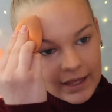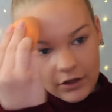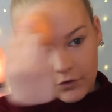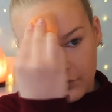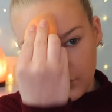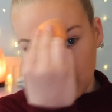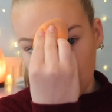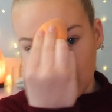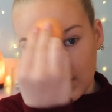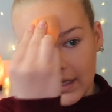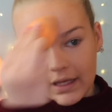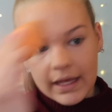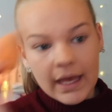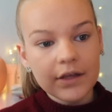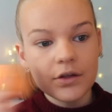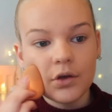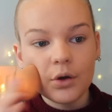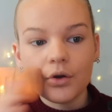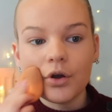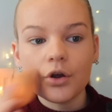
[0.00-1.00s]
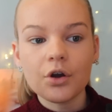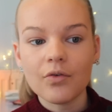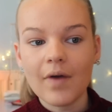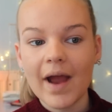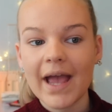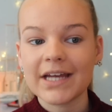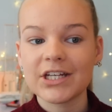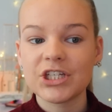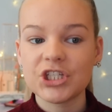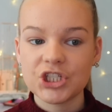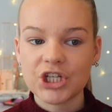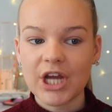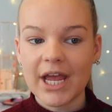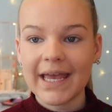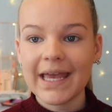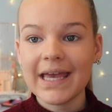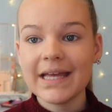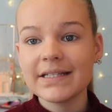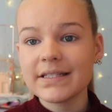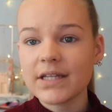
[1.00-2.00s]
If you can get your correct
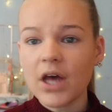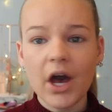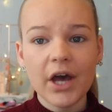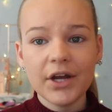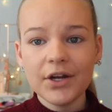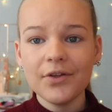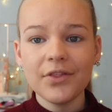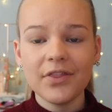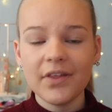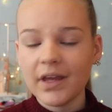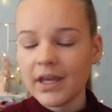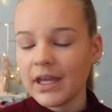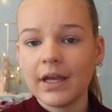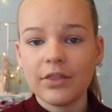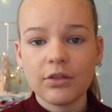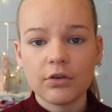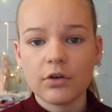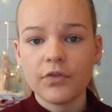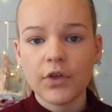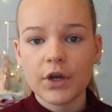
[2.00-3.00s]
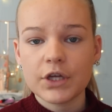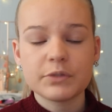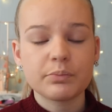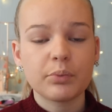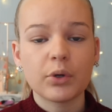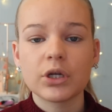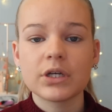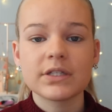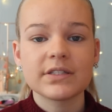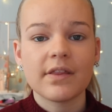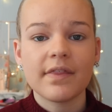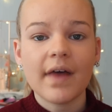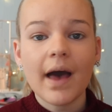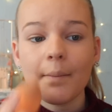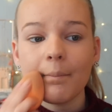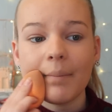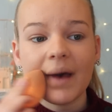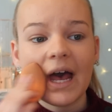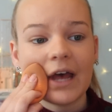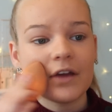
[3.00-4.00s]
shades, I don't think either of those products are
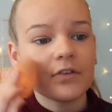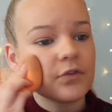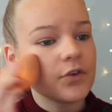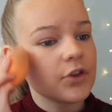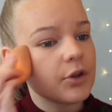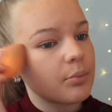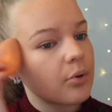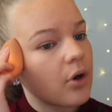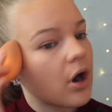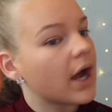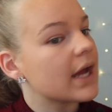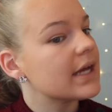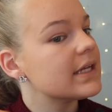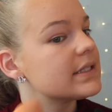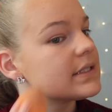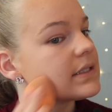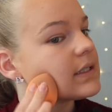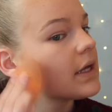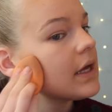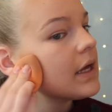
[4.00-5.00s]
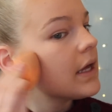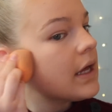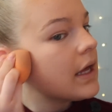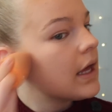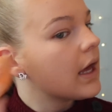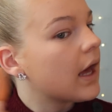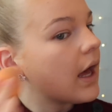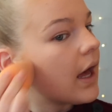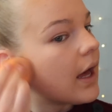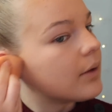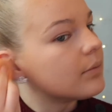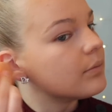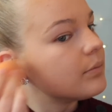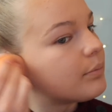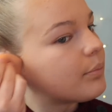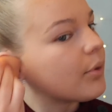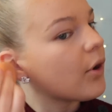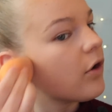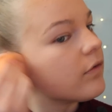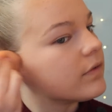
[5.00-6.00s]
that bad for the price.
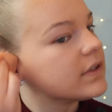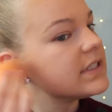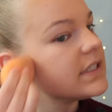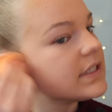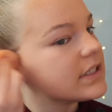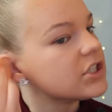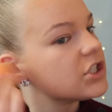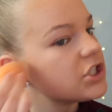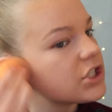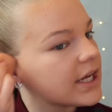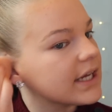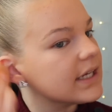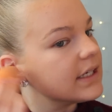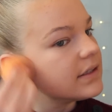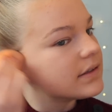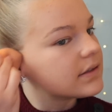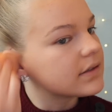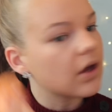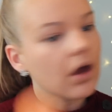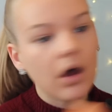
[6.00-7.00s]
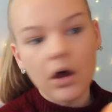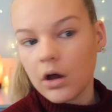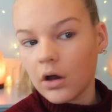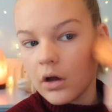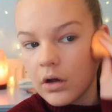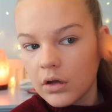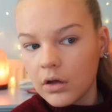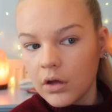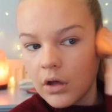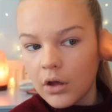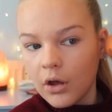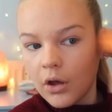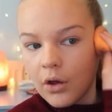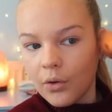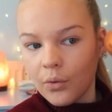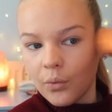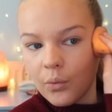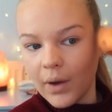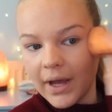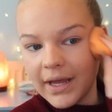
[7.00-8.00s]
But obviously the shades are
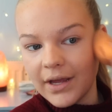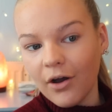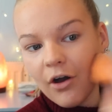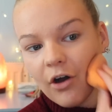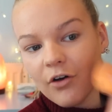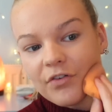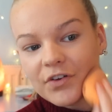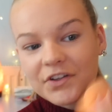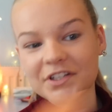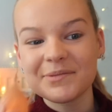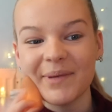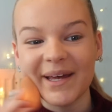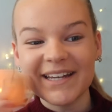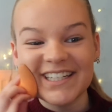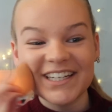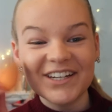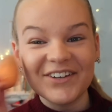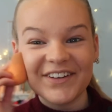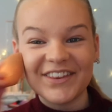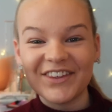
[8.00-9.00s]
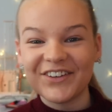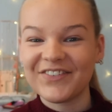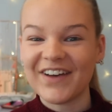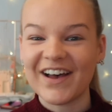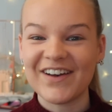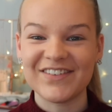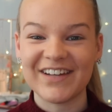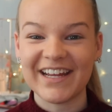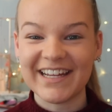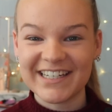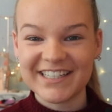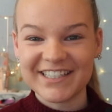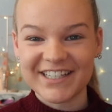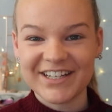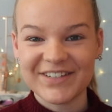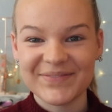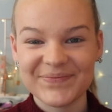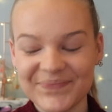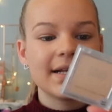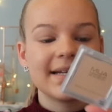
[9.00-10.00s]
way off, especially with the
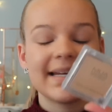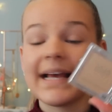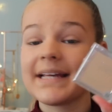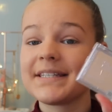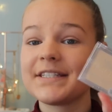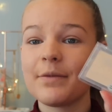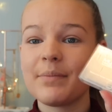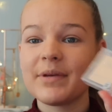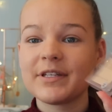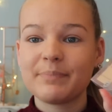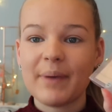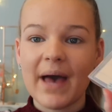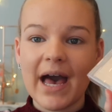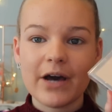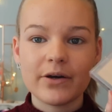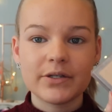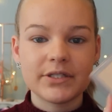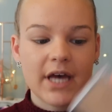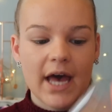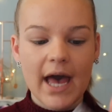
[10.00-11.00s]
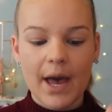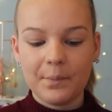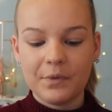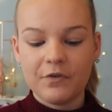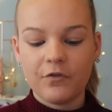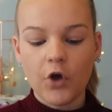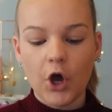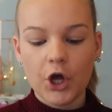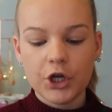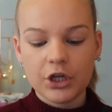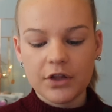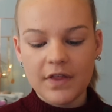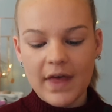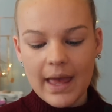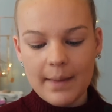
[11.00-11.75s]
foundation. Next up is powder, and we've got another